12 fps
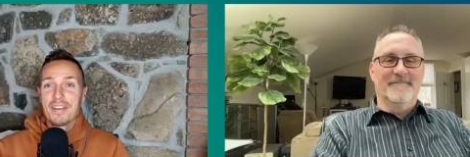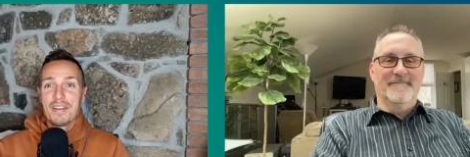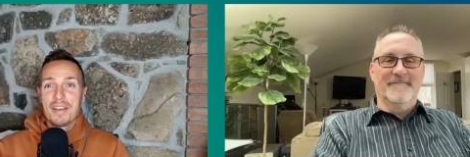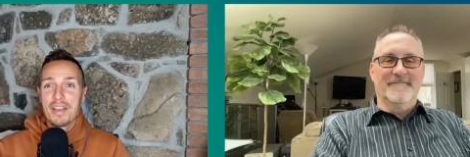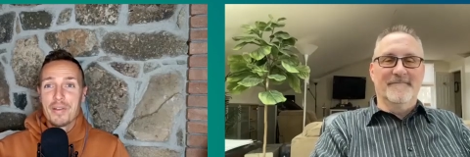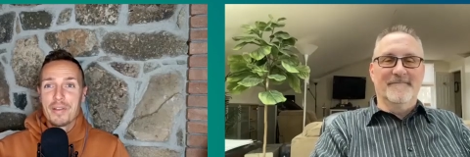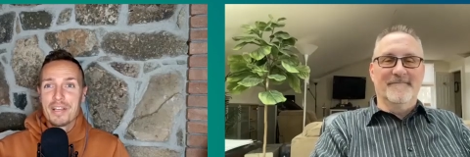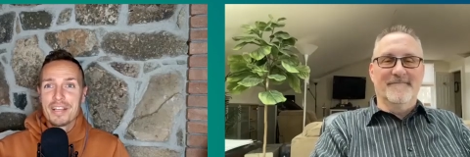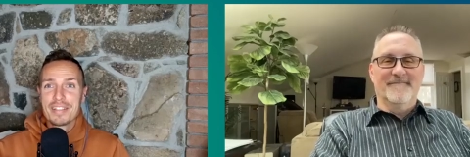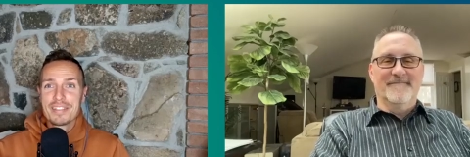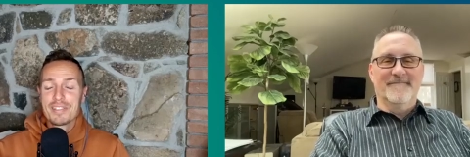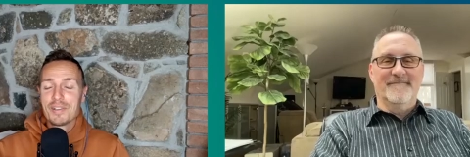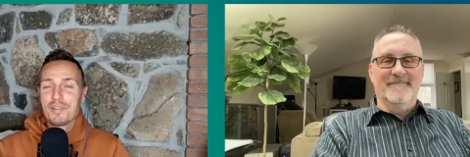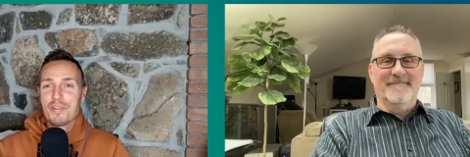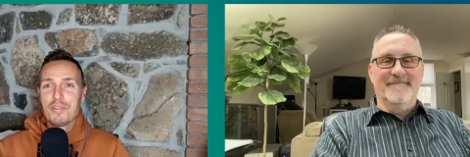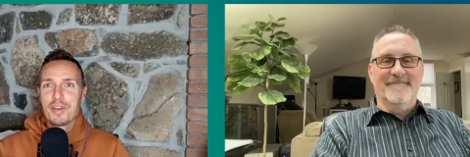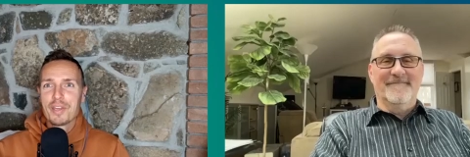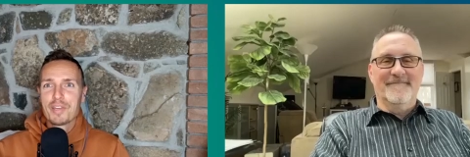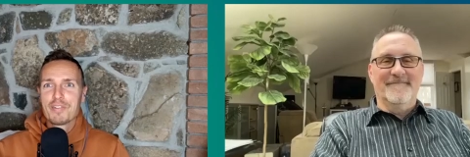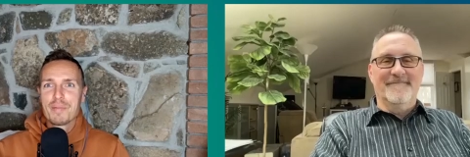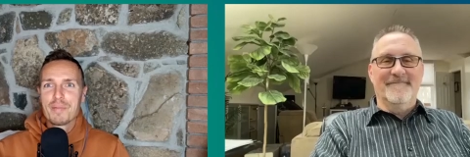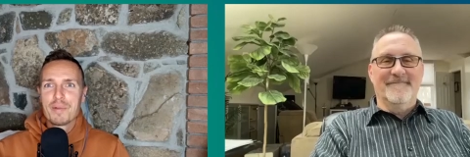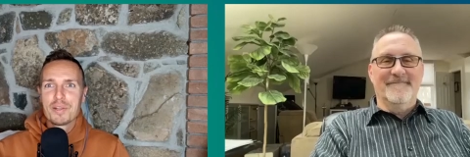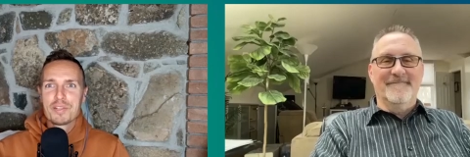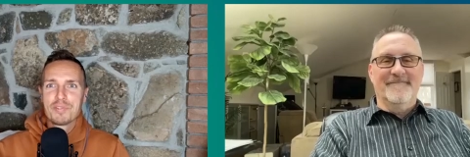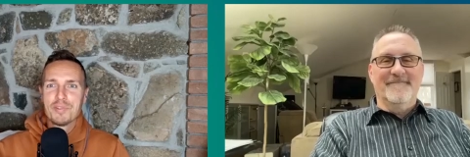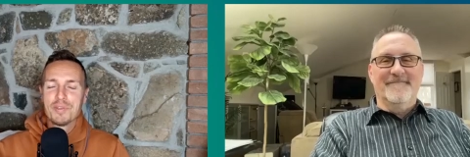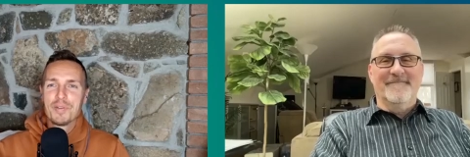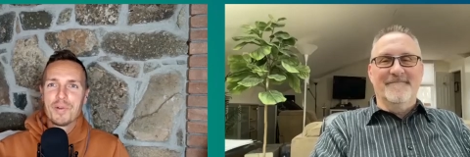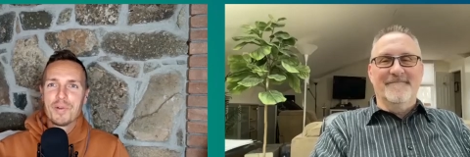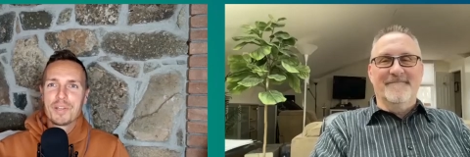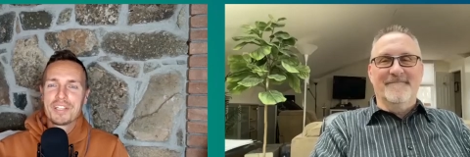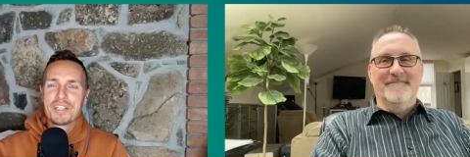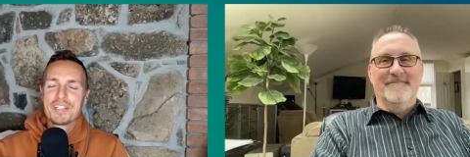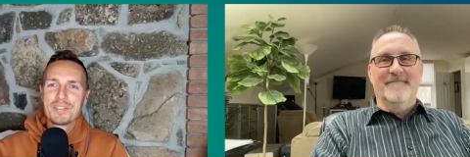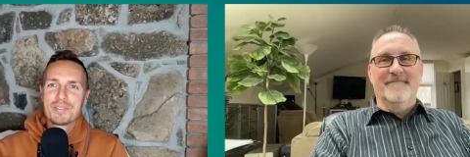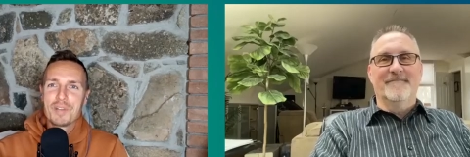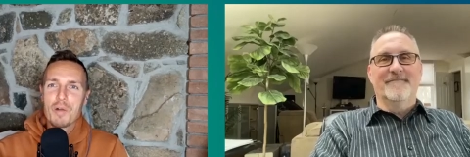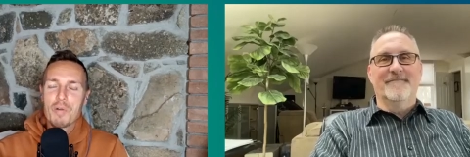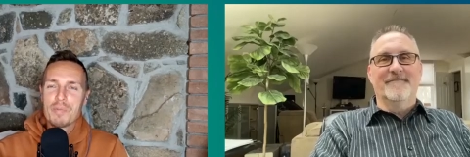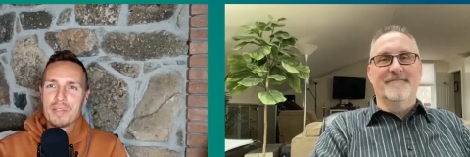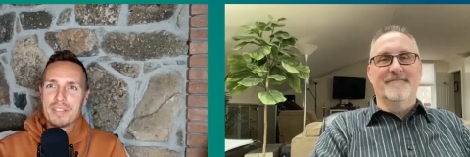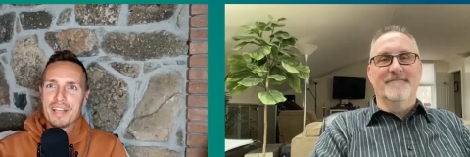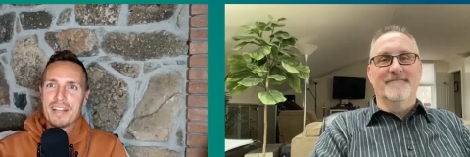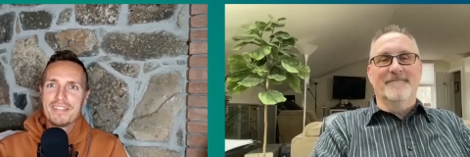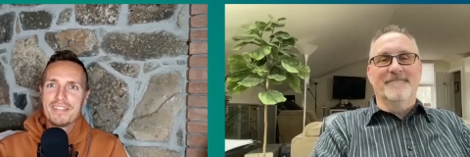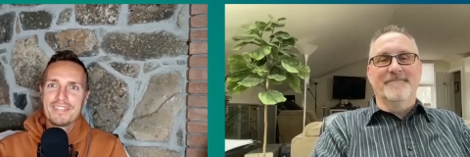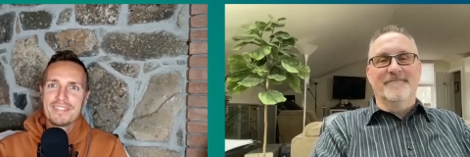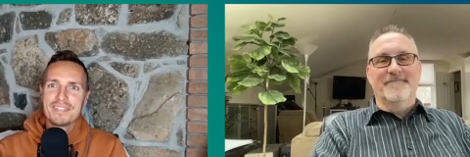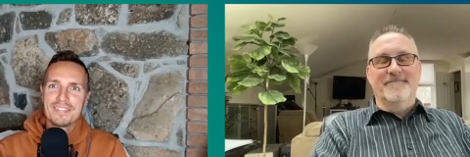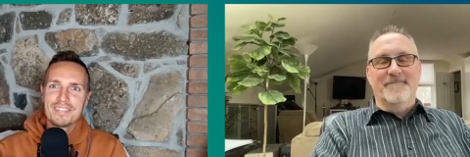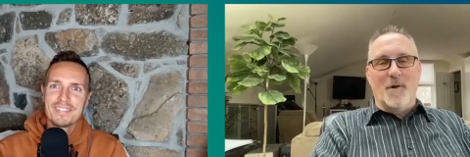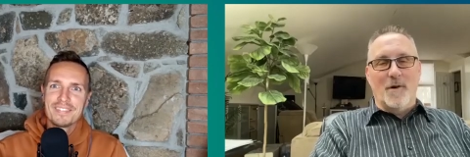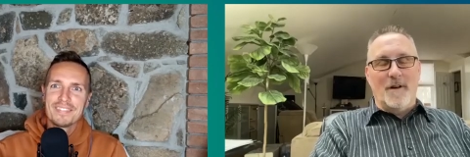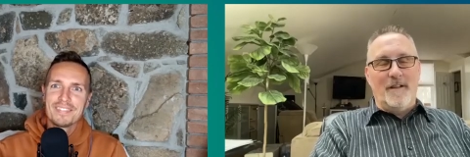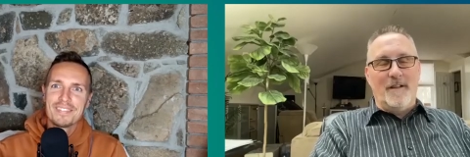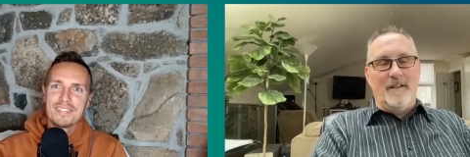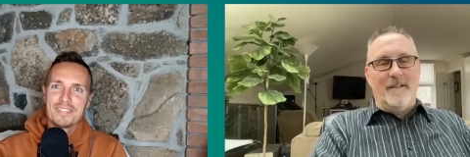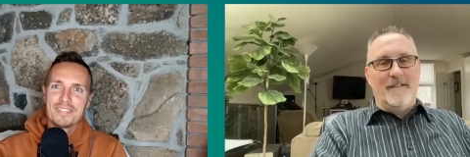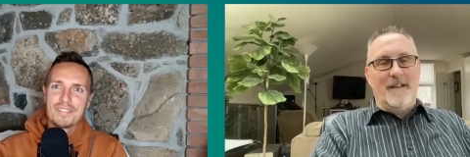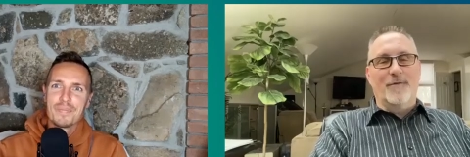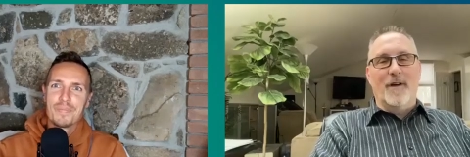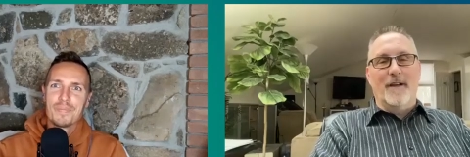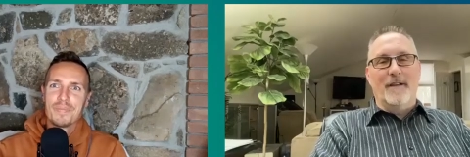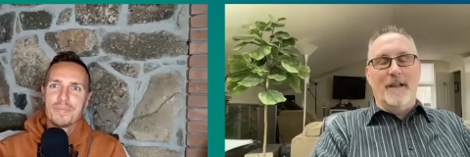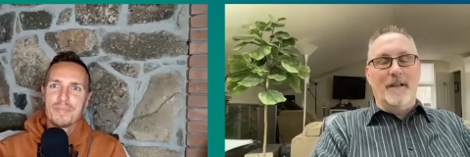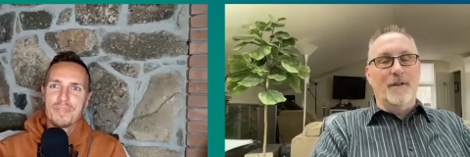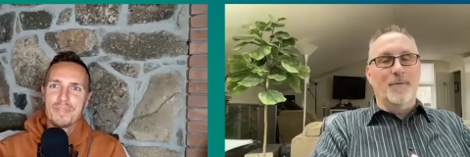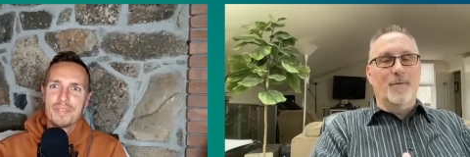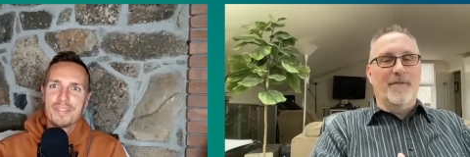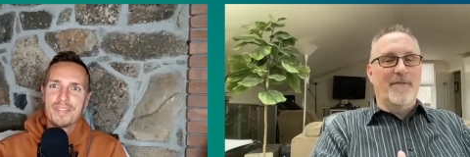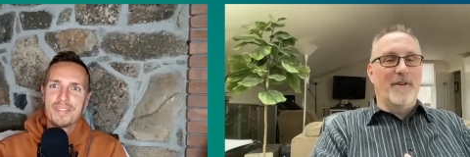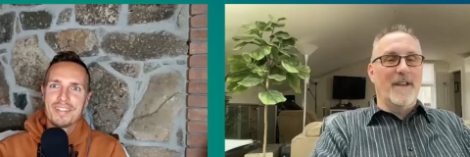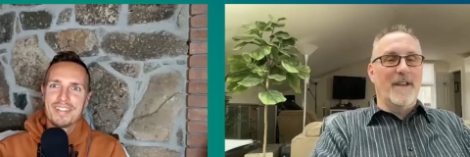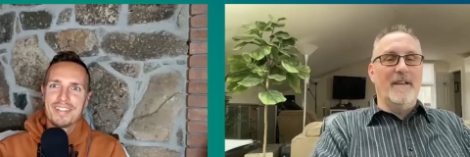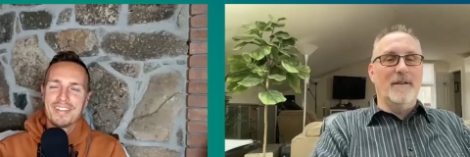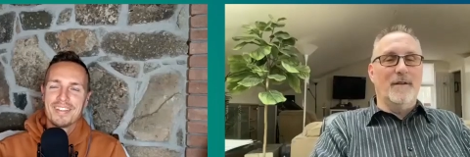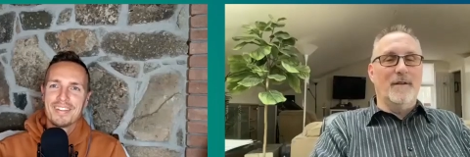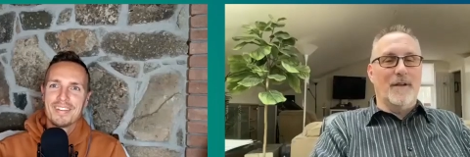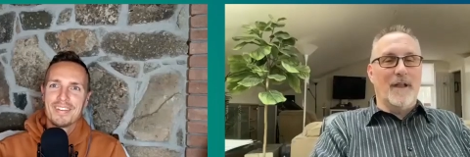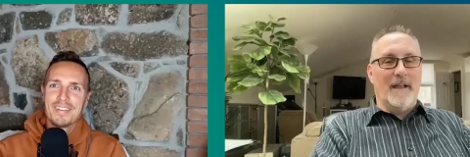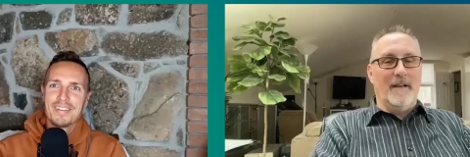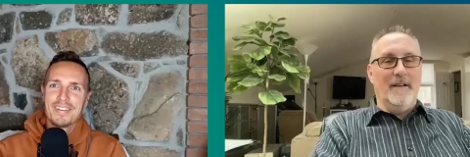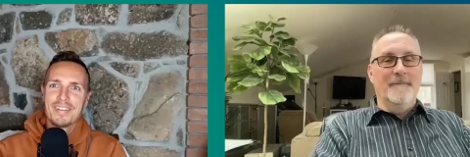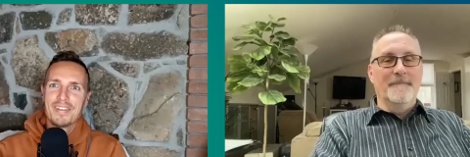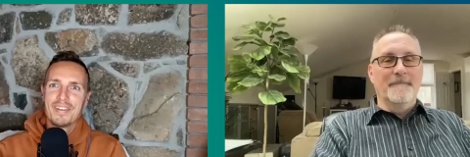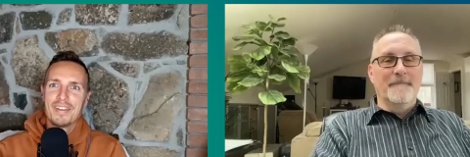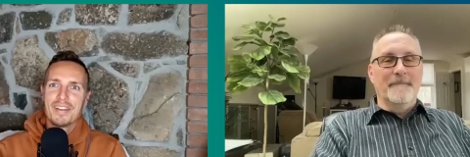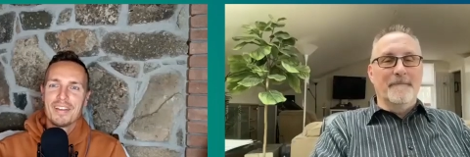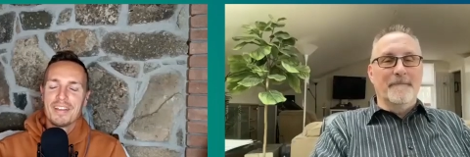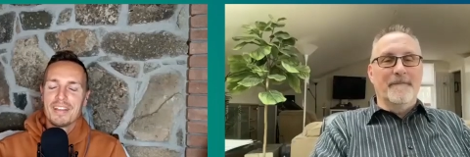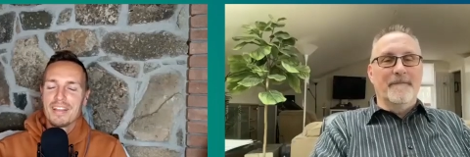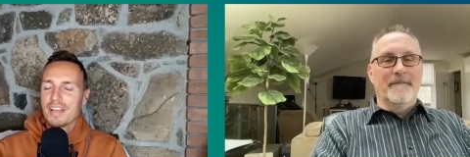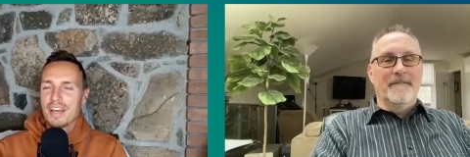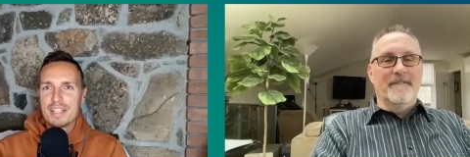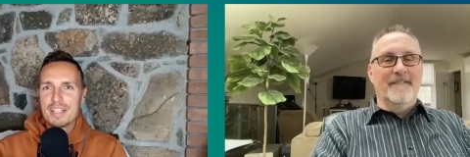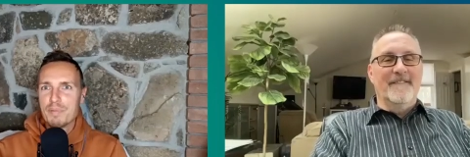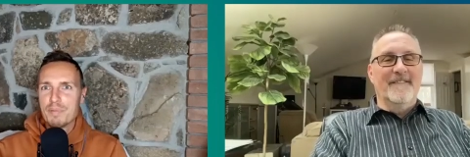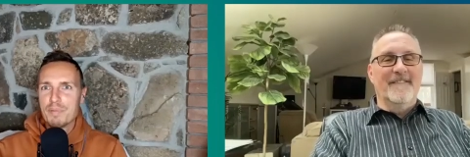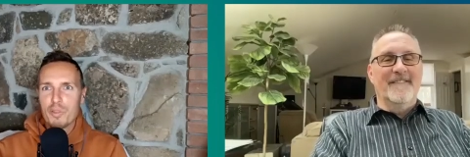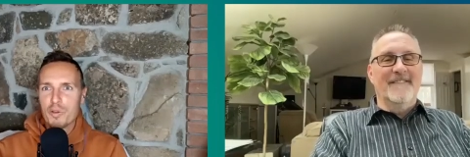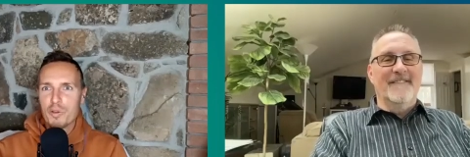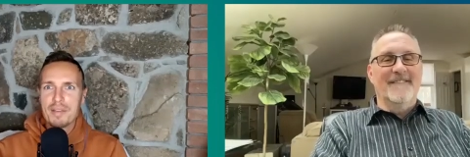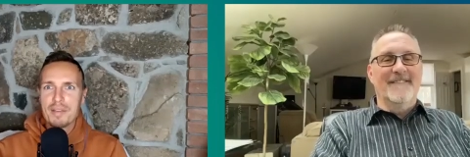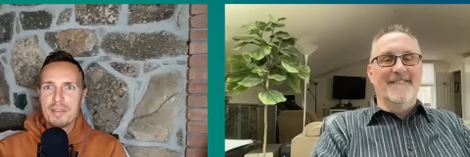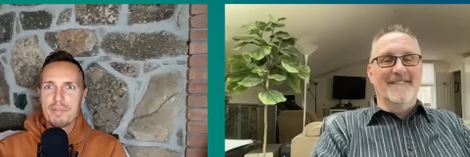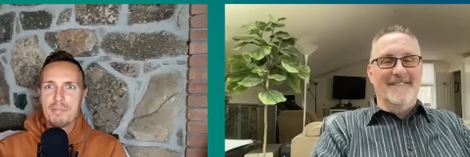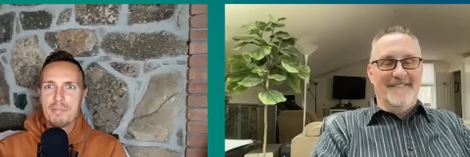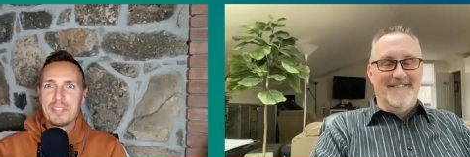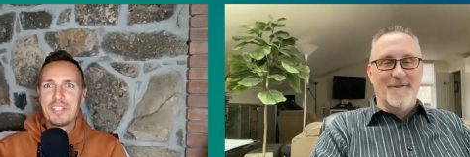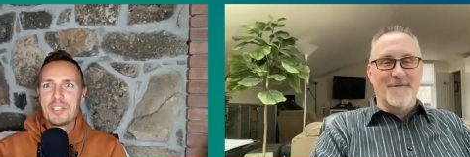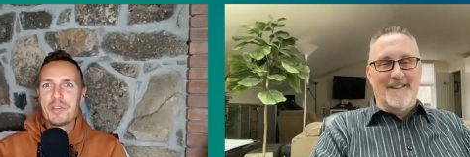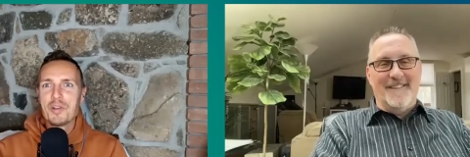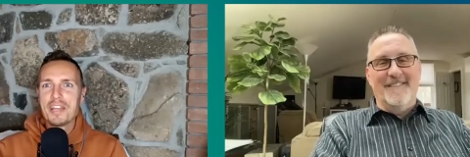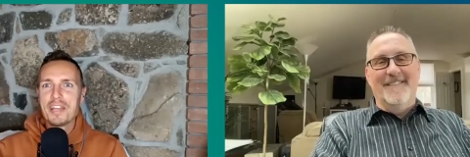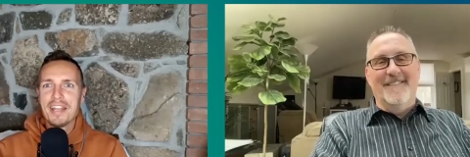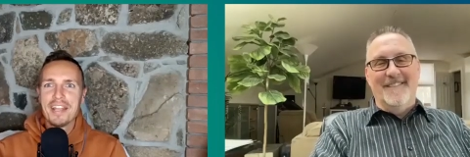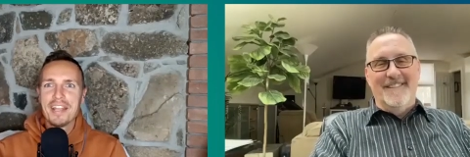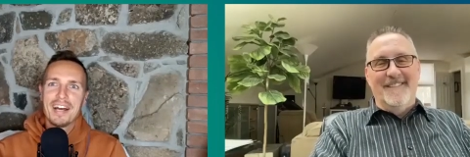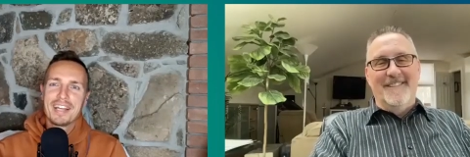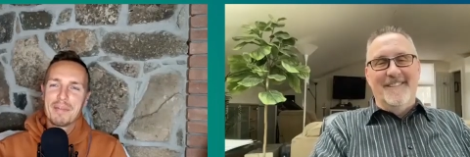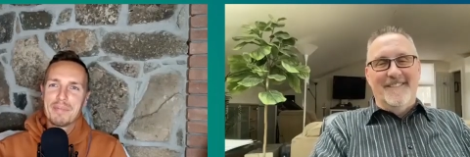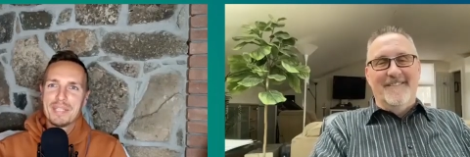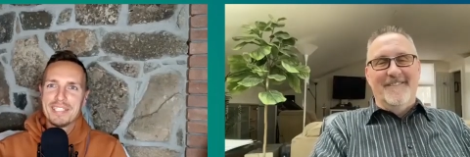Speaker 1: here he is. So, thank you very much for wanting to talk with me, Dan.
Speaker 2: All right, sounds great. And do you prefer Daniel or Dan?
Speaker 1: It's both okay. But since you are Dan, I can be